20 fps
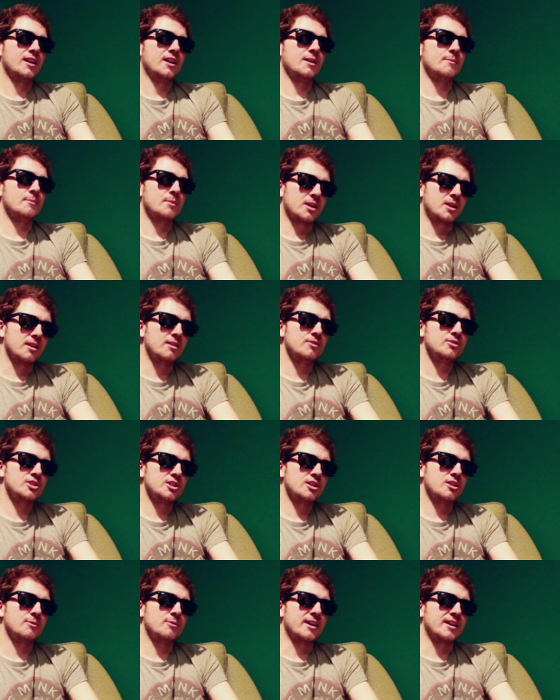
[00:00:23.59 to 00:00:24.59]
And
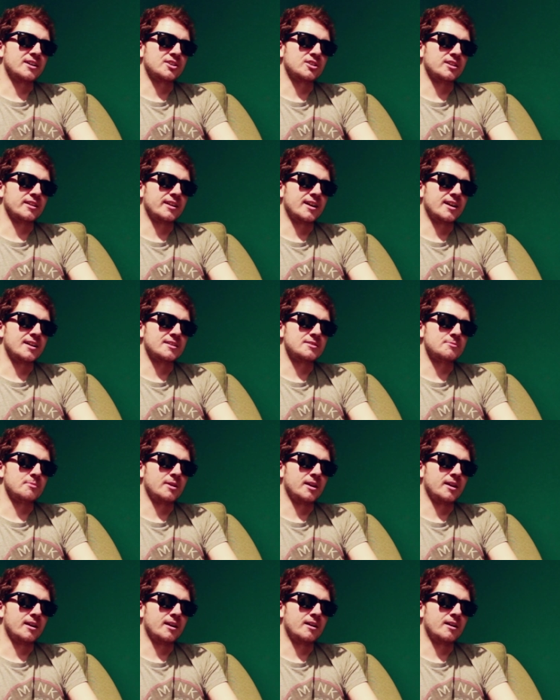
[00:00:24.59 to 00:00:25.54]
Mercutio actually asked me,